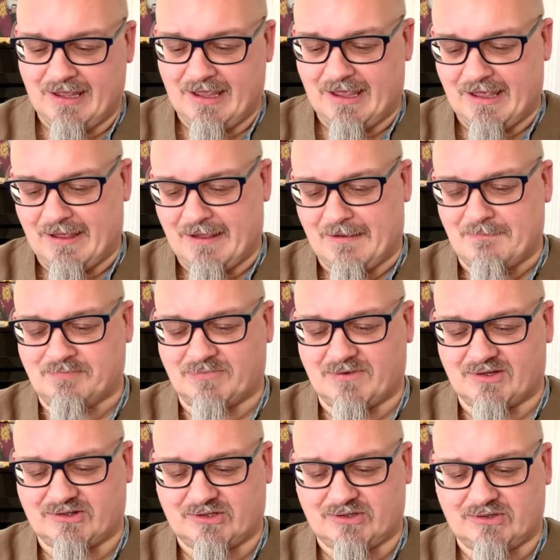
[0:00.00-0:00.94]

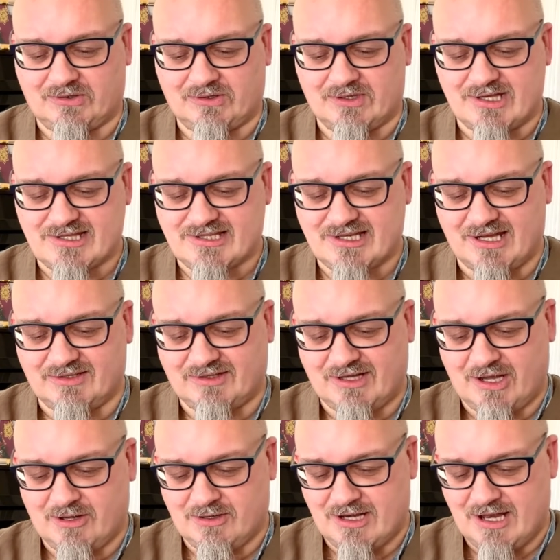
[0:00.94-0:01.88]
to sit
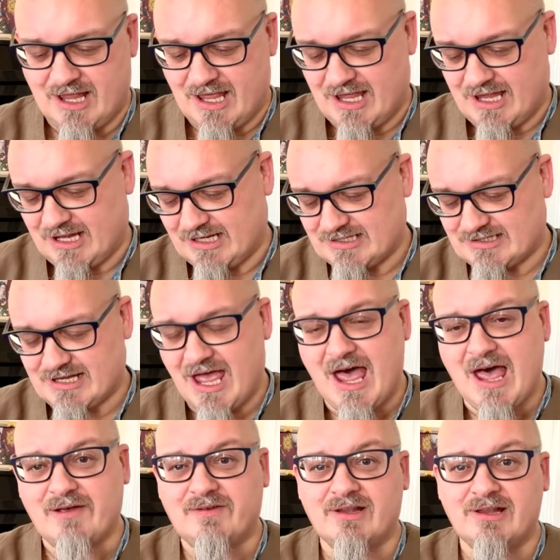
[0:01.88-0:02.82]
down and
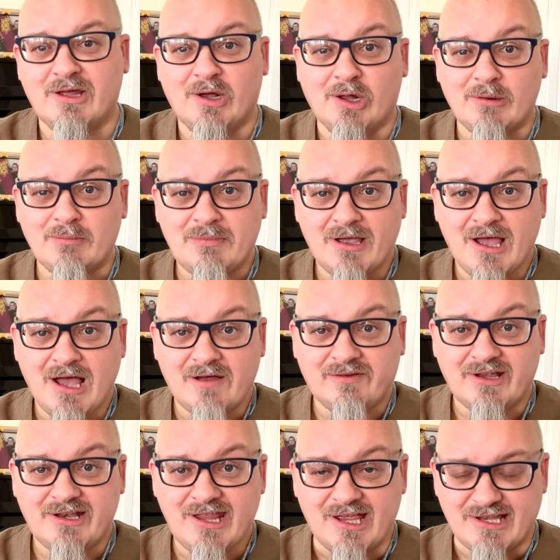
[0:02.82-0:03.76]
have a little bit of
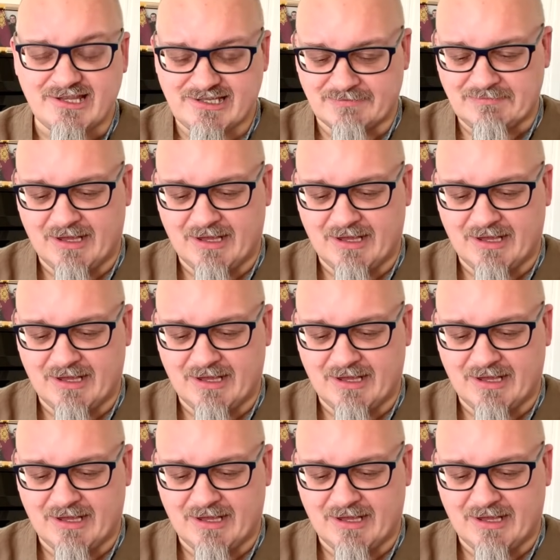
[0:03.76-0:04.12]
a knit.